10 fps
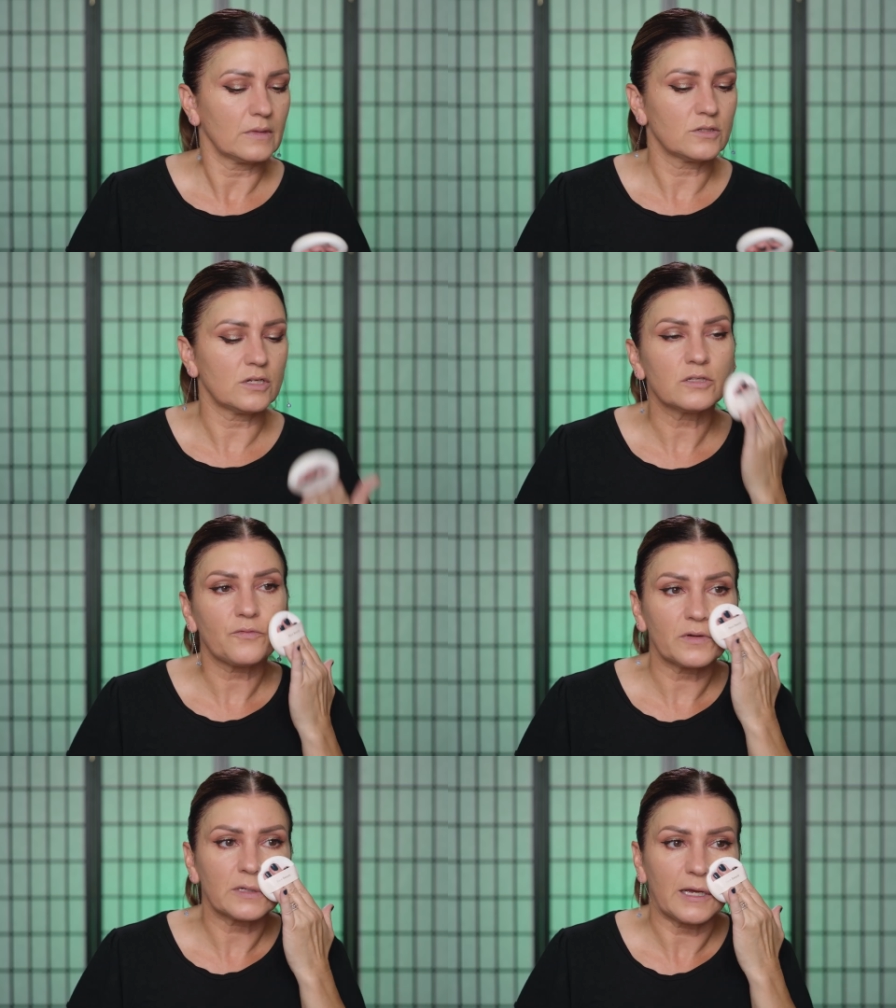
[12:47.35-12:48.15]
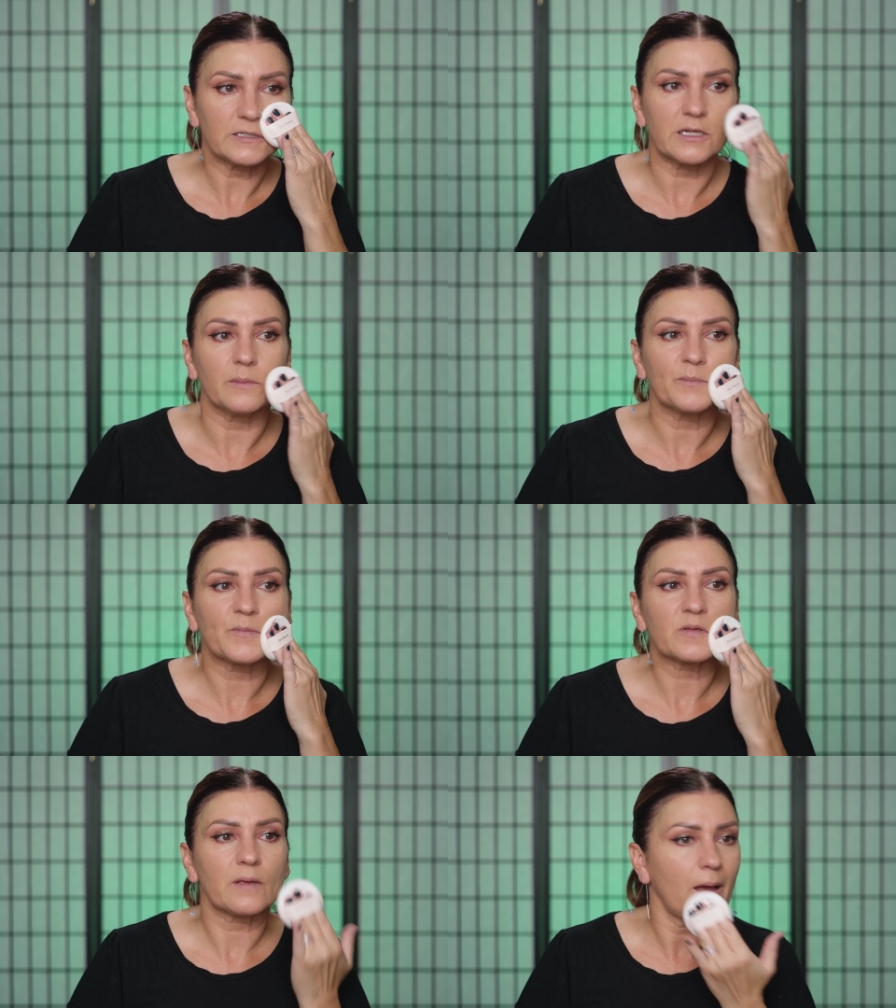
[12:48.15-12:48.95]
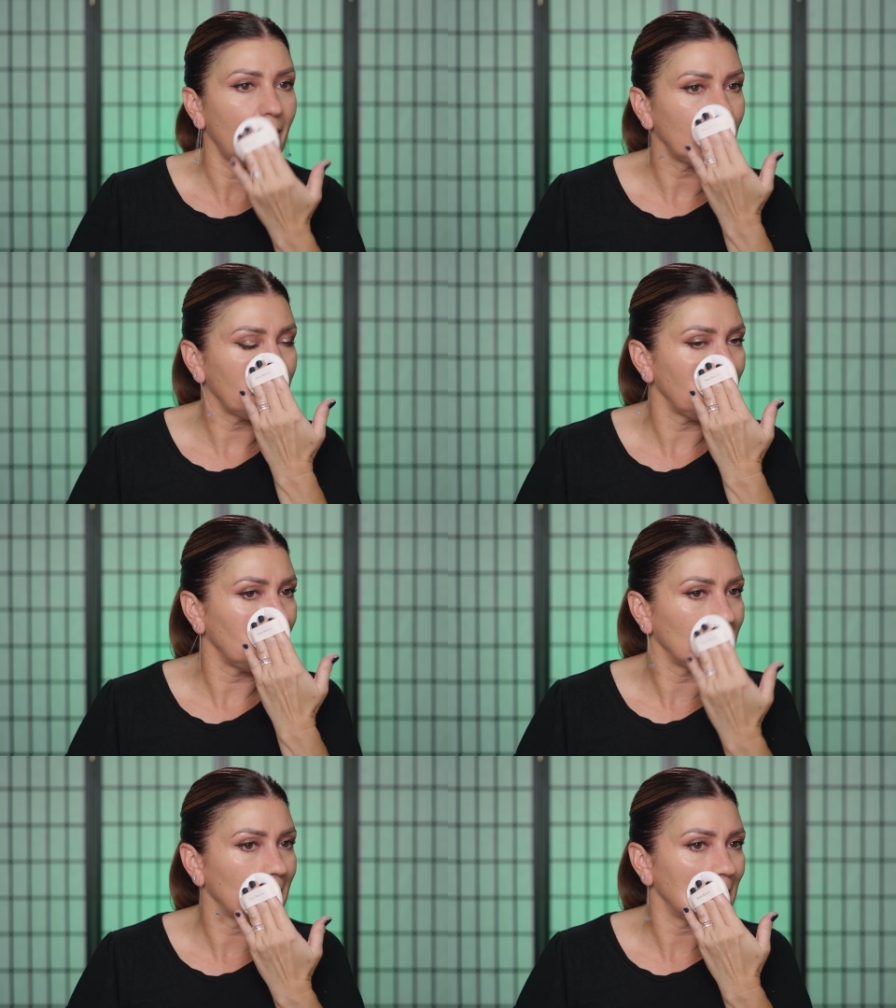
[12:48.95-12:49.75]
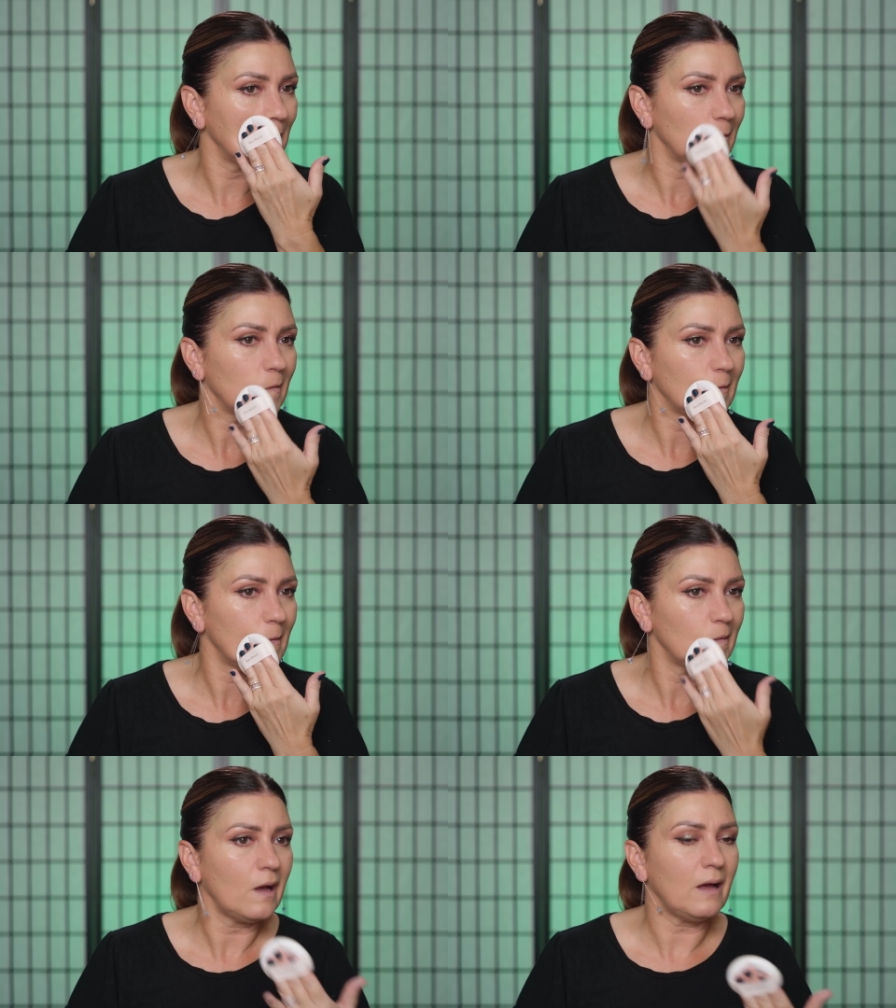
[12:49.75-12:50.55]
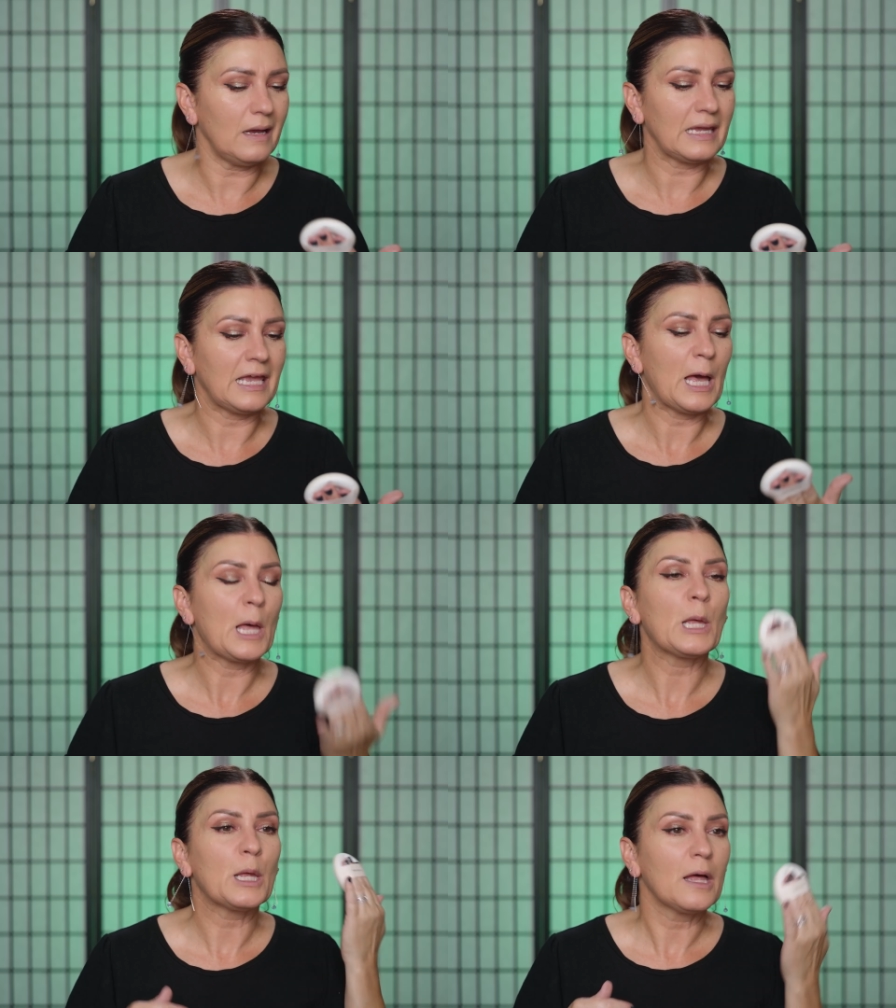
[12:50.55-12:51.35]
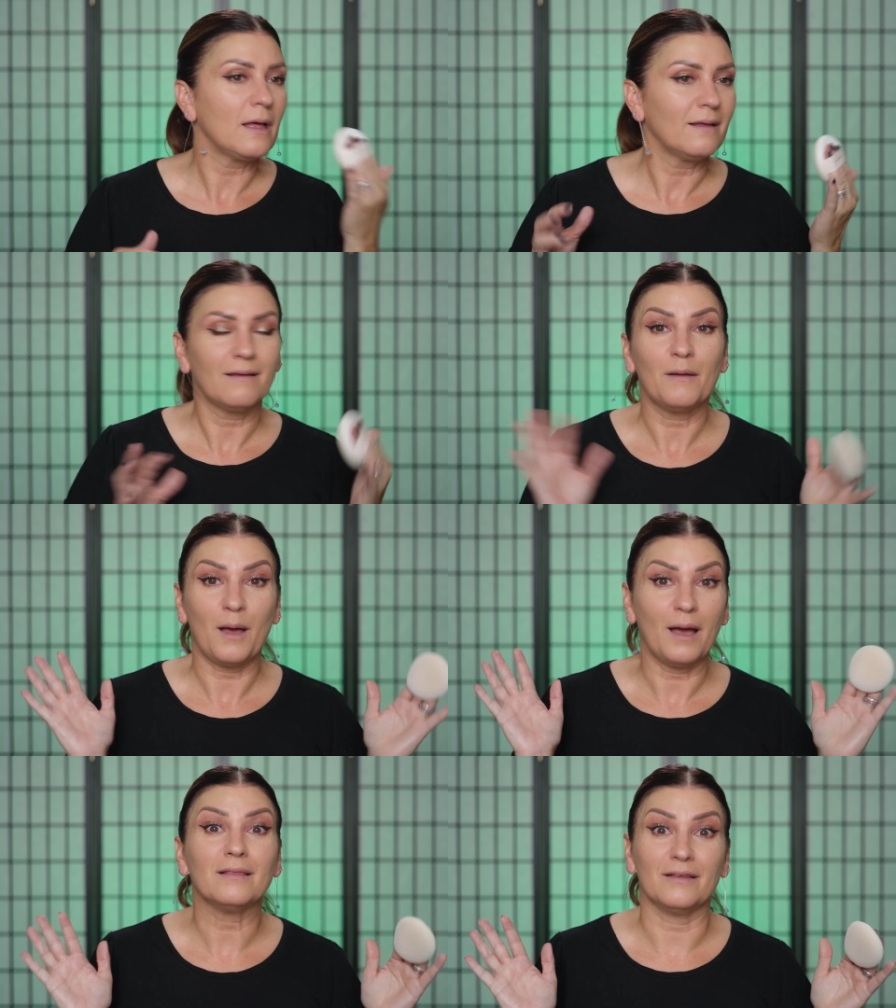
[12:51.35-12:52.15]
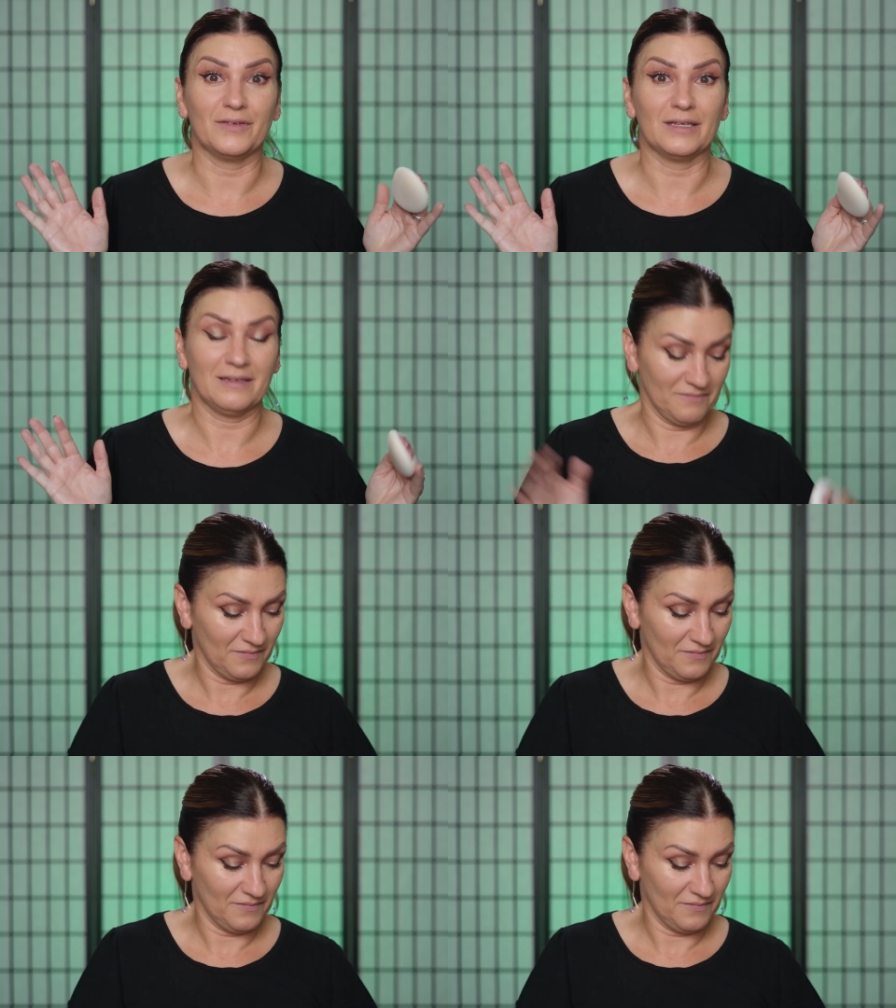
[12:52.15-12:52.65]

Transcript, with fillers: Just for touch-ups. I mean, I love it.